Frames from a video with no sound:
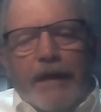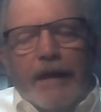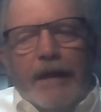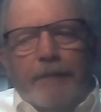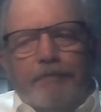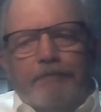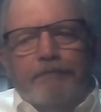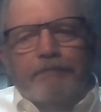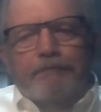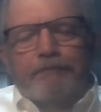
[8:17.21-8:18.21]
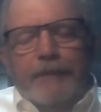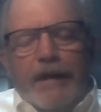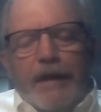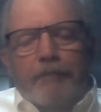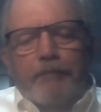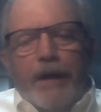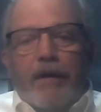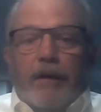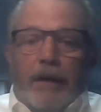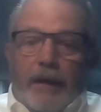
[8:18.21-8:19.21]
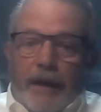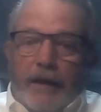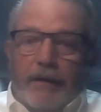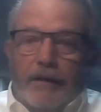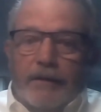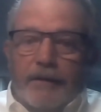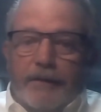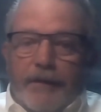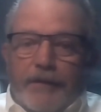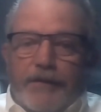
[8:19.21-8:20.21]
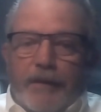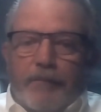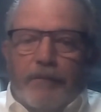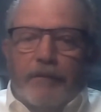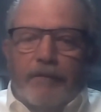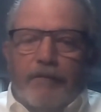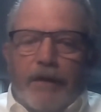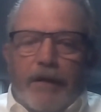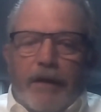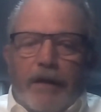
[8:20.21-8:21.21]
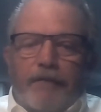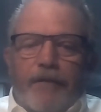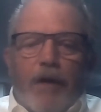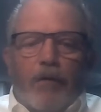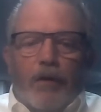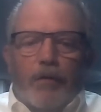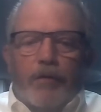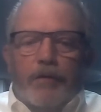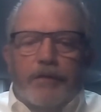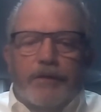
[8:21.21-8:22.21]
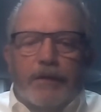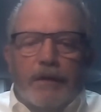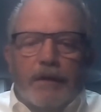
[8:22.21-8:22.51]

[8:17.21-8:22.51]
and apparently there's some very foul odors